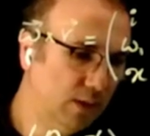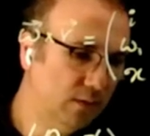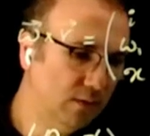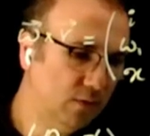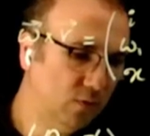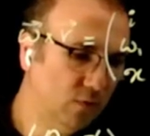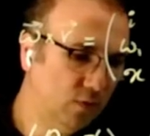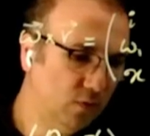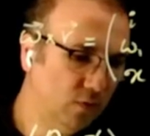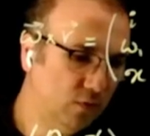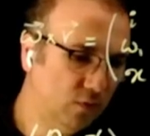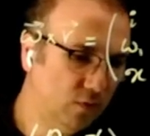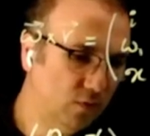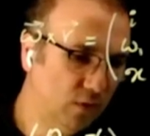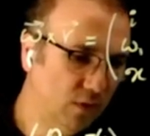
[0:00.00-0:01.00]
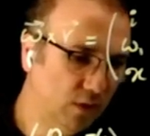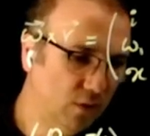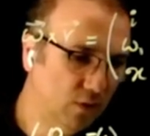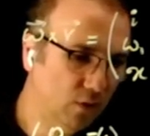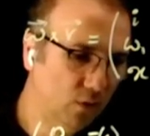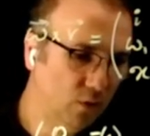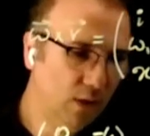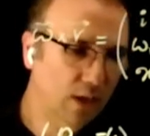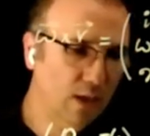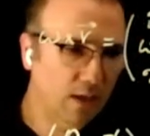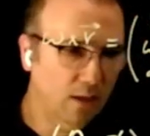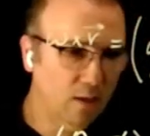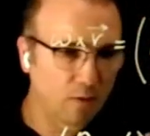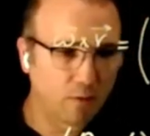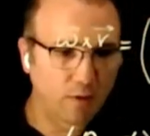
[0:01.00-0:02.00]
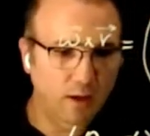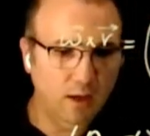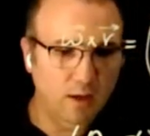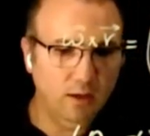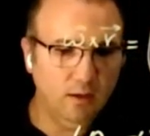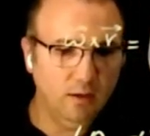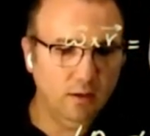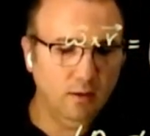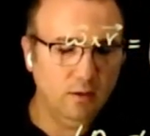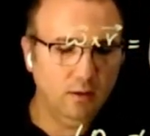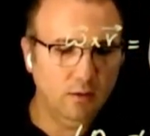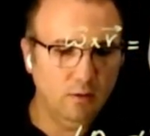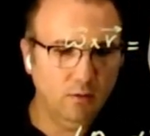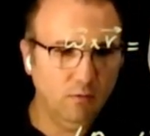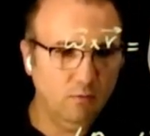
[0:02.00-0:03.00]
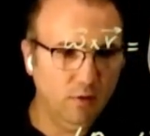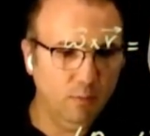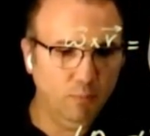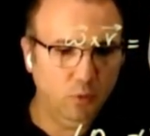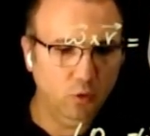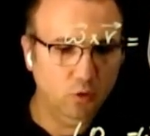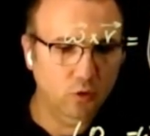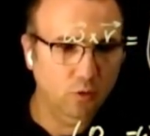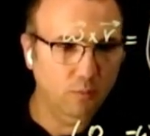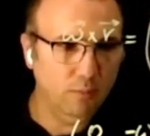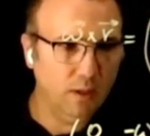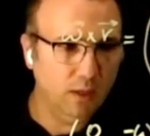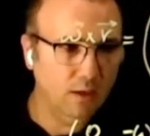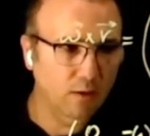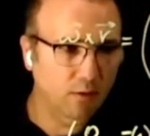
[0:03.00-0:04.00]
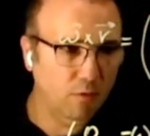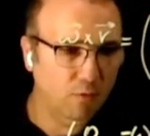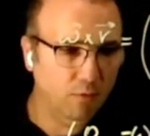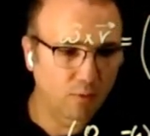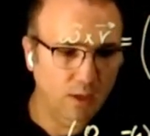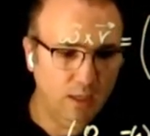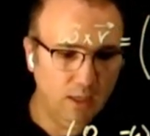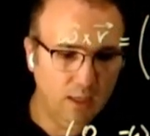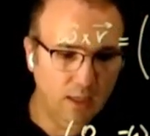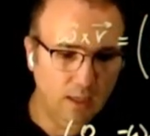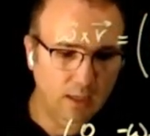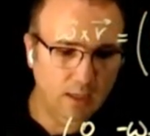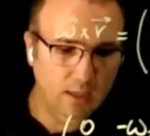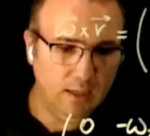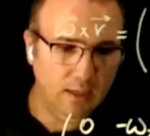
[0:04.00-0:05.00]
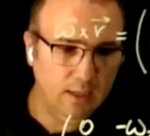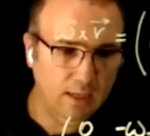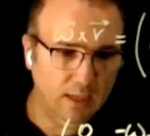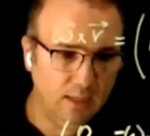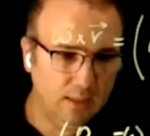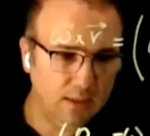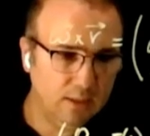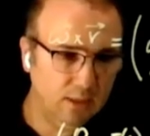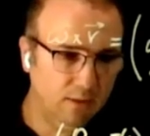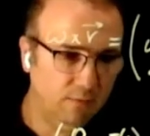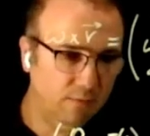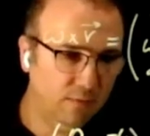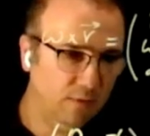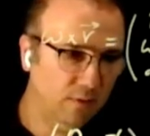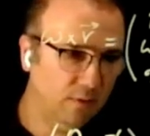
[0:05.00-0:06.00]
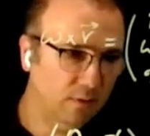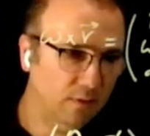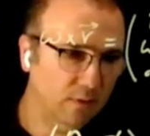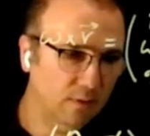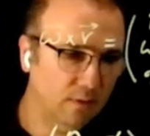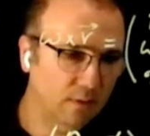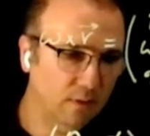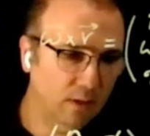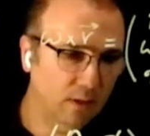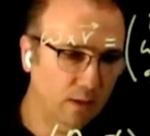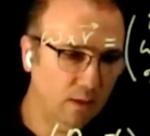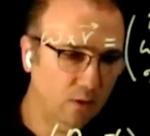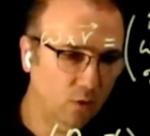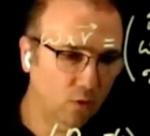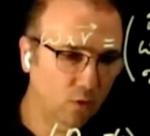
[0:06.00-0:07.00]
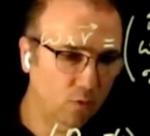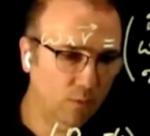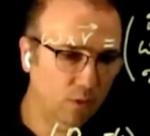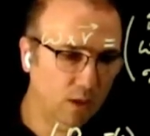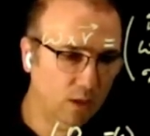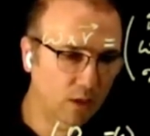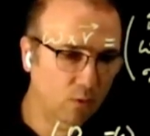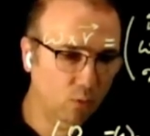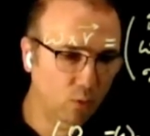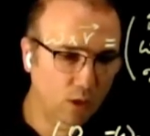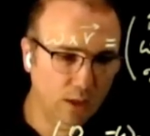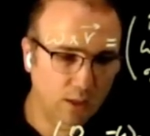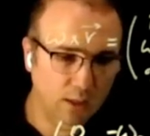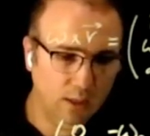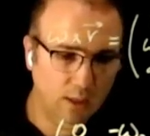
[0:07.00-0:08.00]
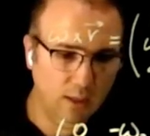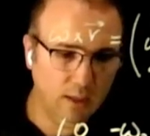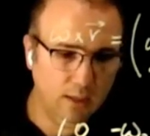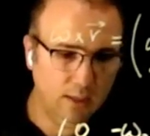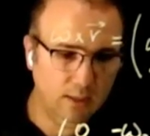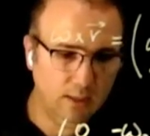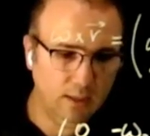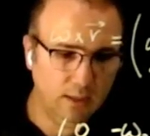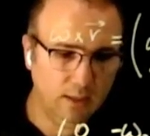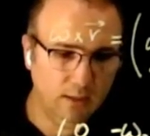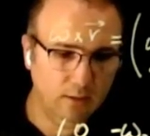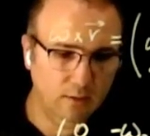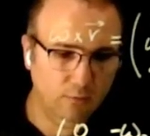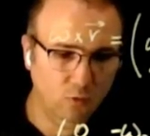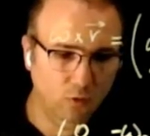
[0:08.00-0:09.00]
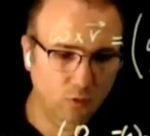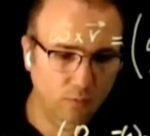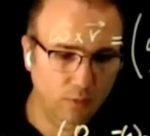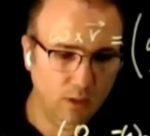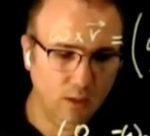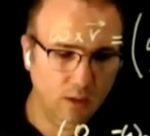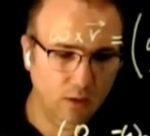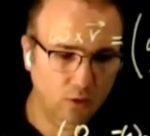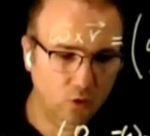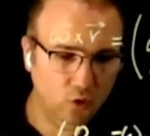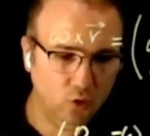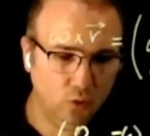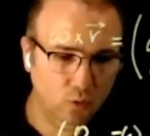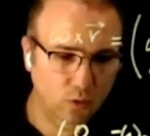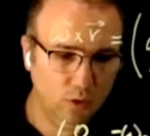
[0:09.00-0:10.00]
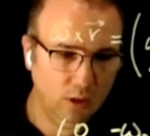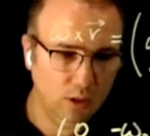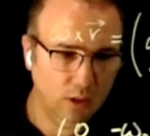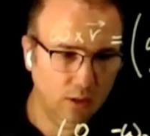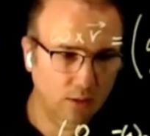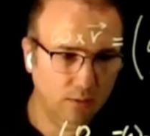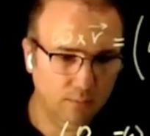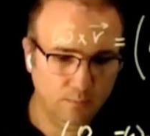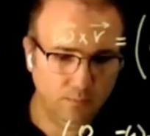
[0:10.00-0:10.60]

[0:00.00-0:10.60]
and this is 0. Then we put omega 3 here, negative omega 1 here, and negative omega 2 here.